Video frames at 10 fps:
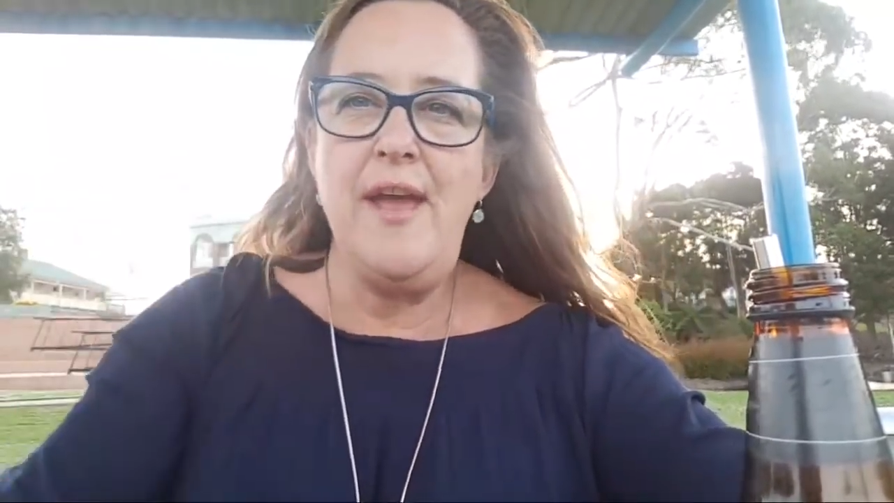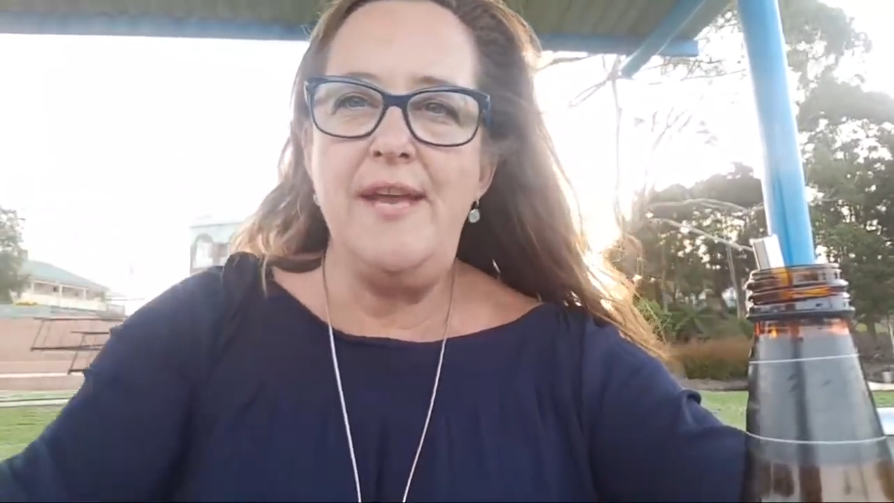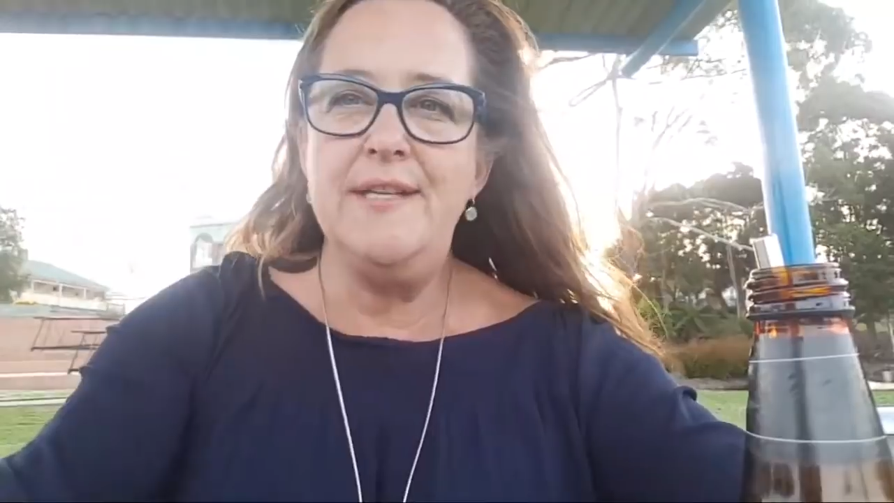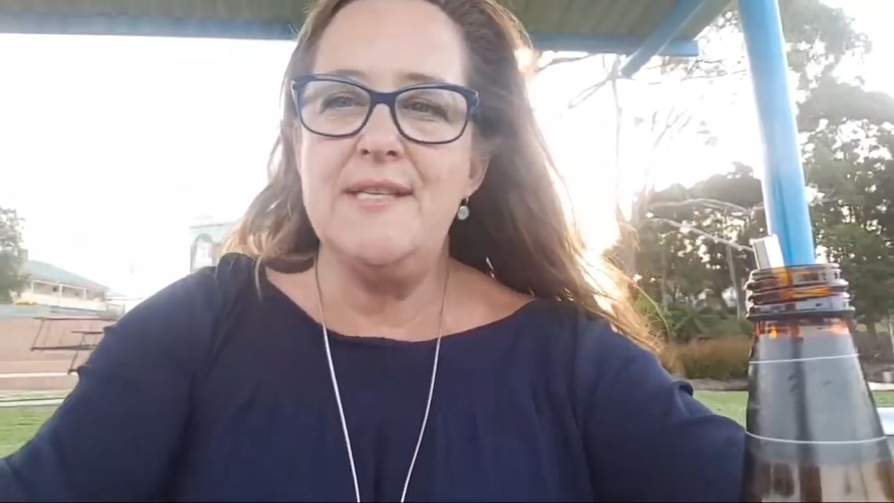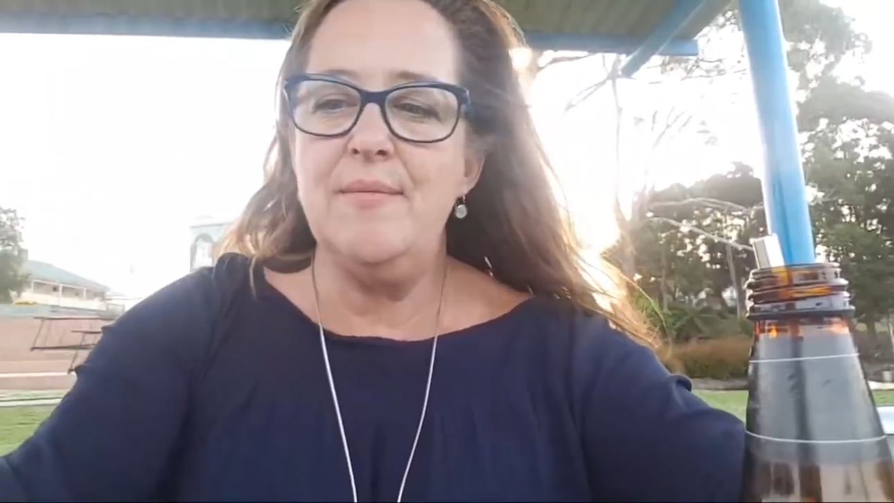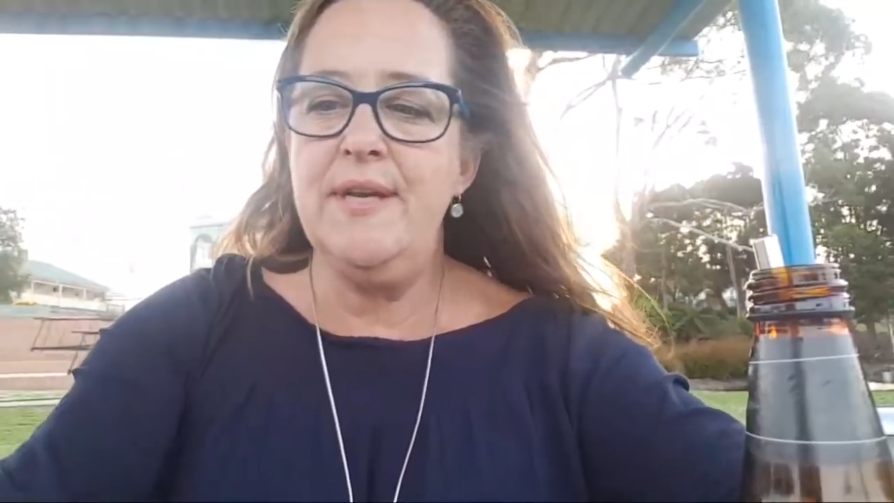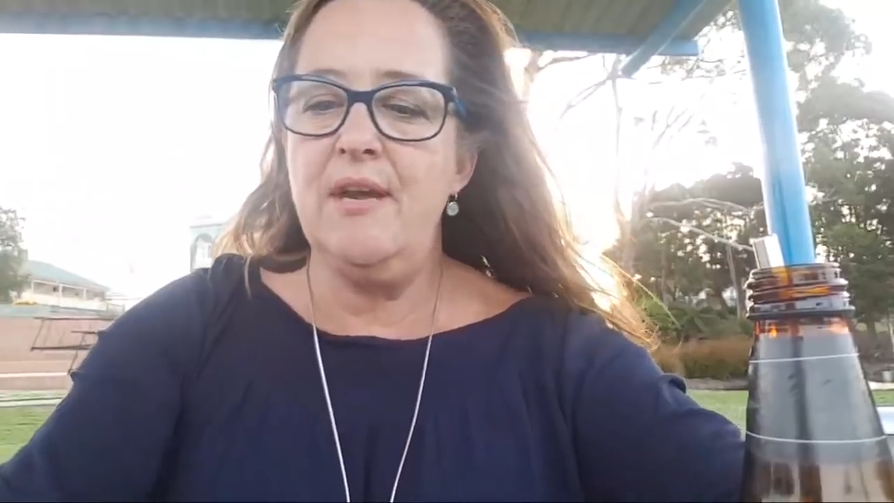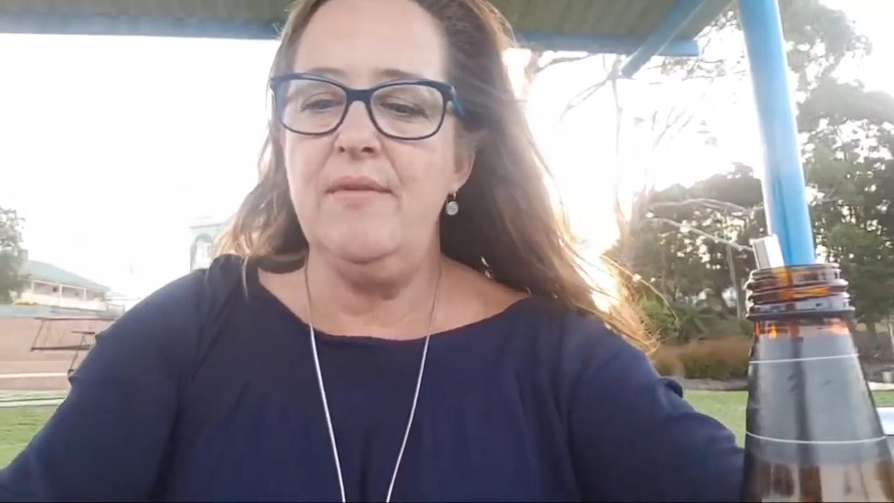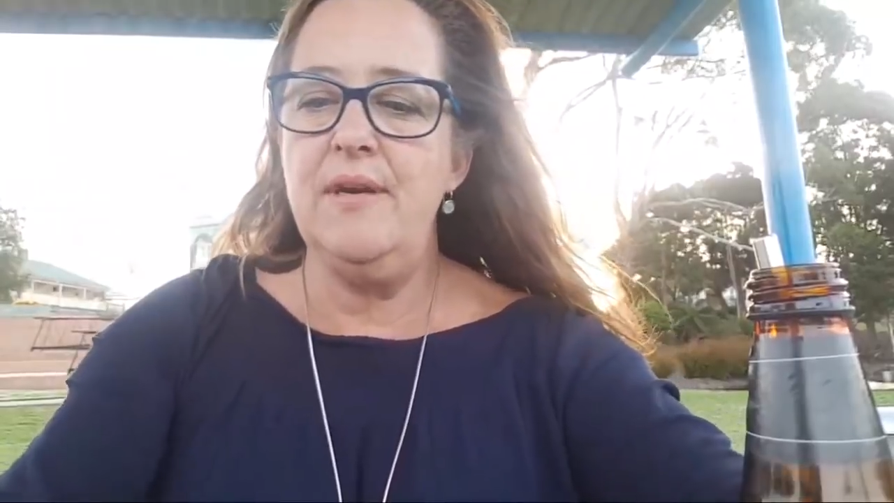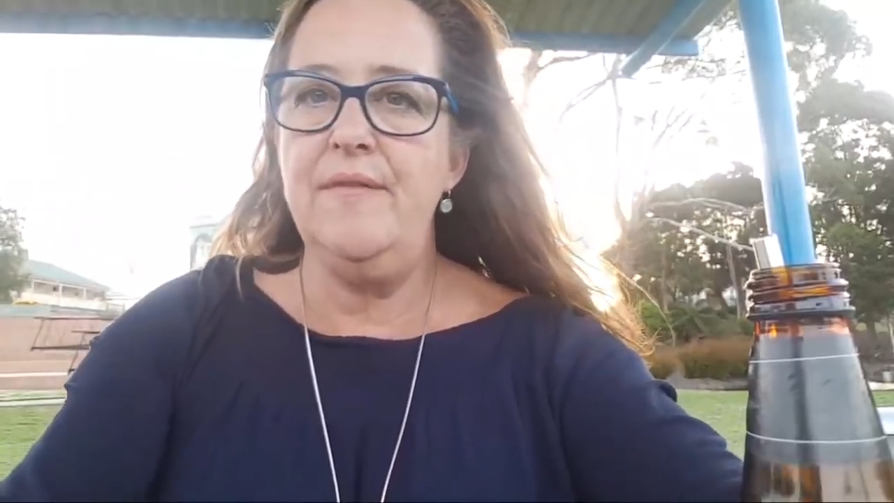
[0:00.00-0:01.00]
How did someone
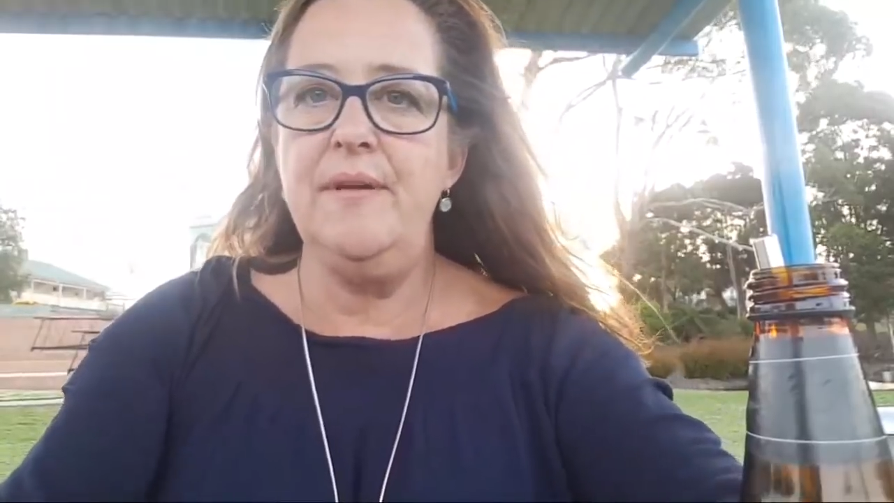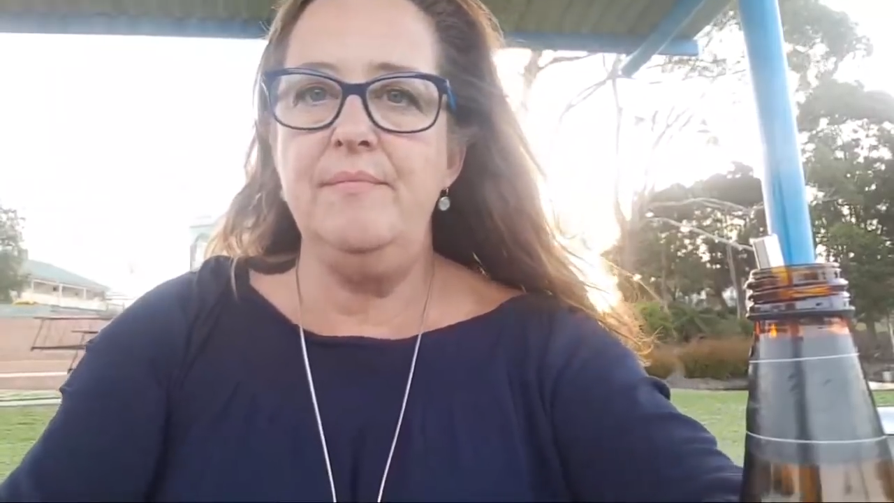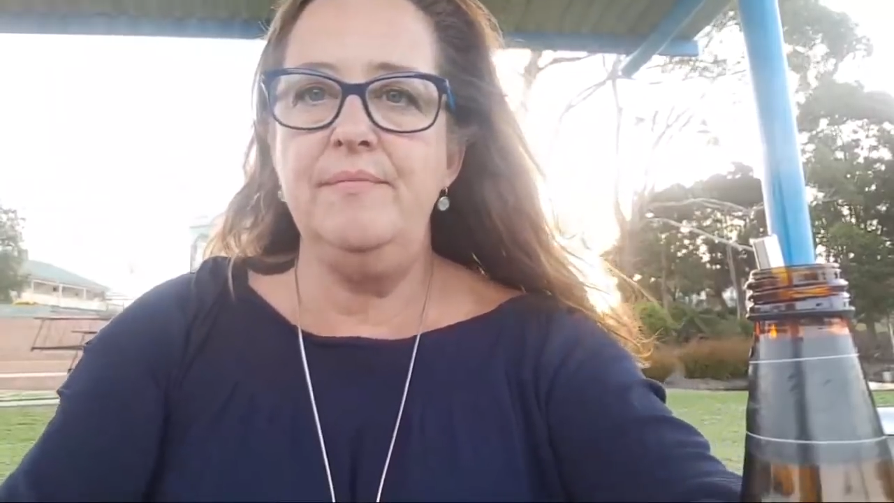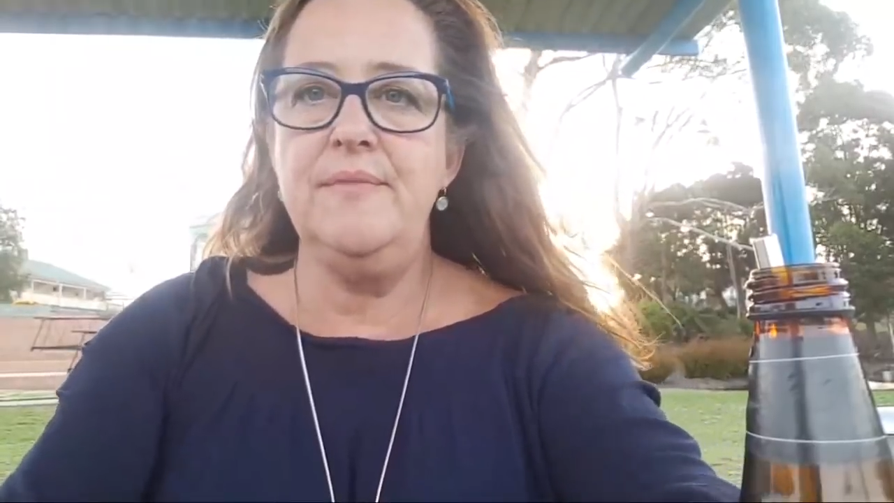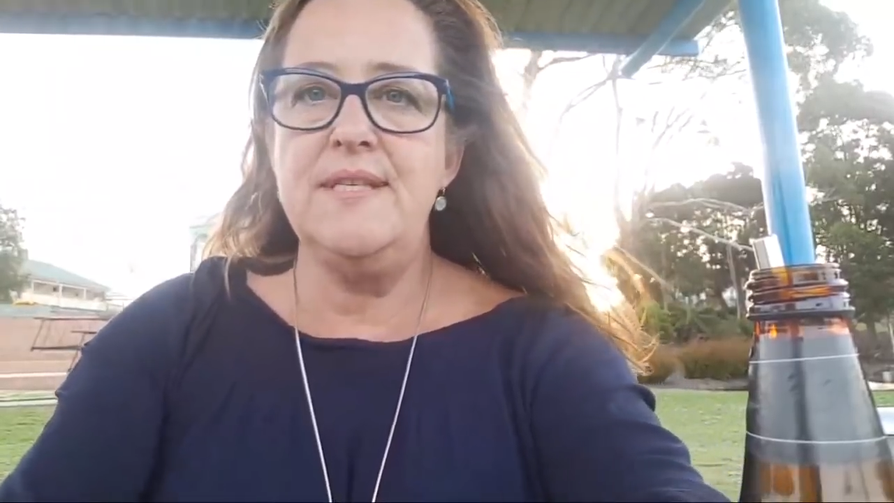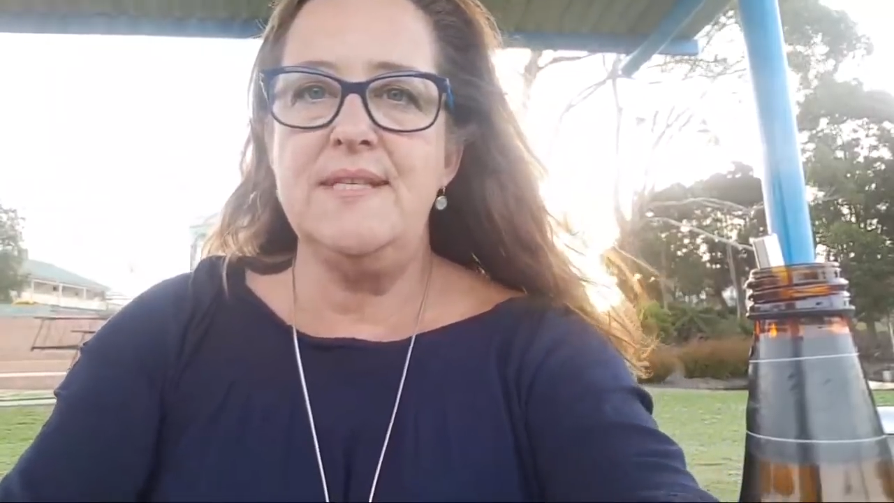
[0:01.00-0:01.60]
get rid of him?